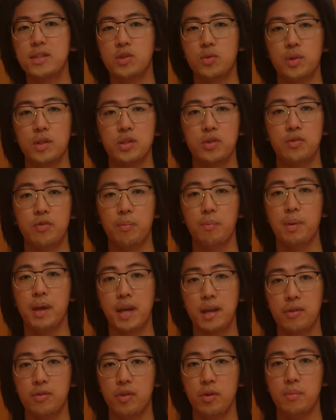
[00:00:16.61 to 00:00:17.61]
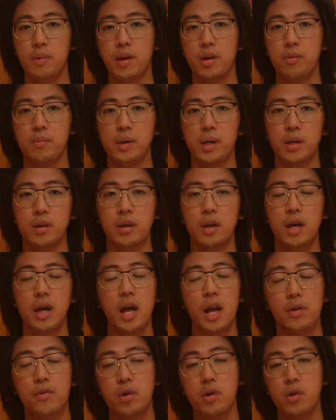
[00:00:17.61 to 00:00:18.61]
It's Richard from Pain-Free Better Me.
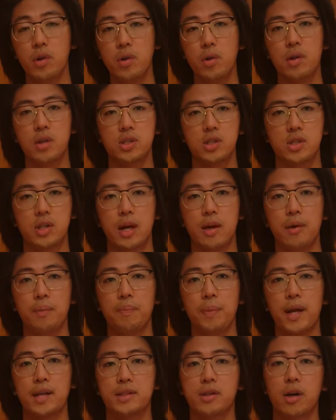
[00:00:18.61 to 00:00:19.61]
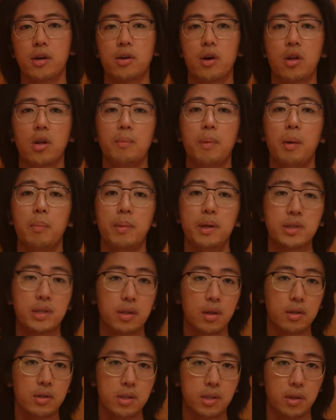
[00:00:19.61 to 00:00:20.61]
And if you're new to this channel, I talk all about
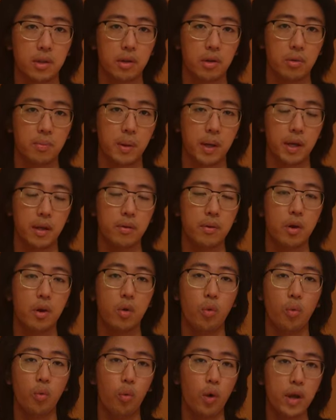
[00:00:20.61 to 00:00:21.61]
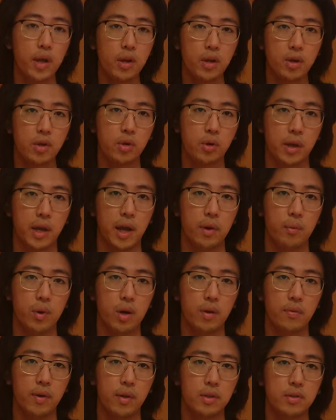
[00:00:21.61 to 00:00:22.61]
musculoskeletal pain, what you can do to get
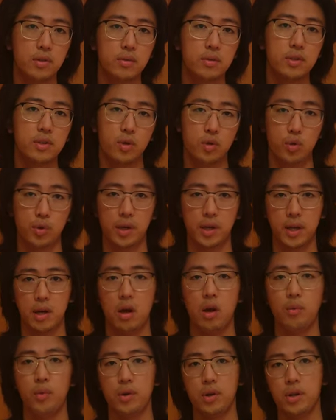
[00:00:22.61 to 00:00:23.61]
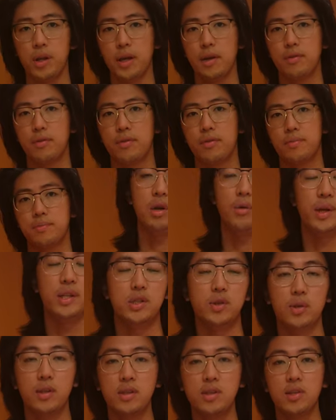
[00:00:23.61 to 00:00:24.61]
rid of it so you can get on with your life. All right,
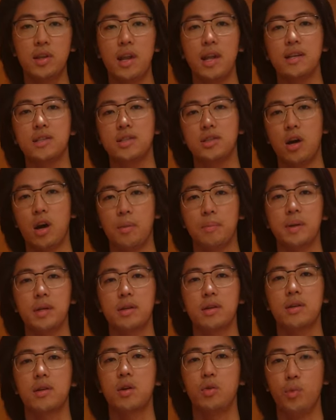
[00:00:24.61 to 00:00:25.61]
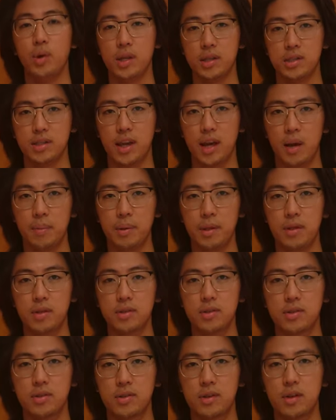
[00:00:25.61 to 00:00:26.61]
so into today's topic, winged
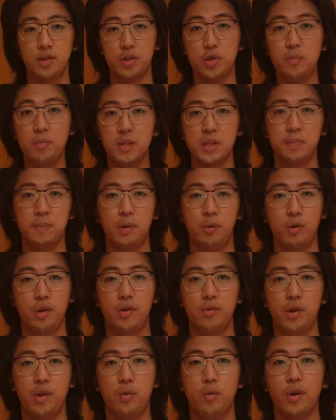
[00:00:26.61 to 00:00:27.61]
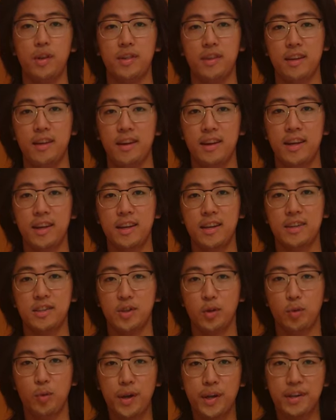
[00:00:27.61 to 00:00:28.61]
scapulas. So you must be wondering, what the heck is
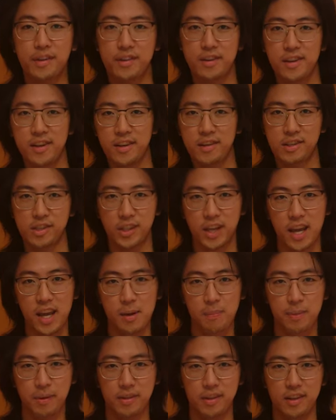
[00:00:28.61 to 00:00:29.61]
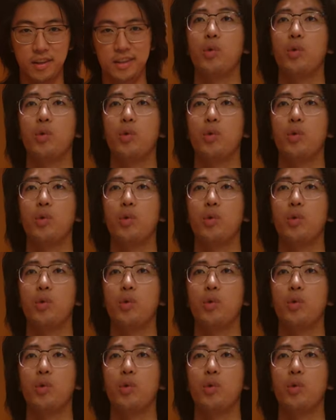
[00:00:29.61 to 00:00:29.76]
a winged finger scapula?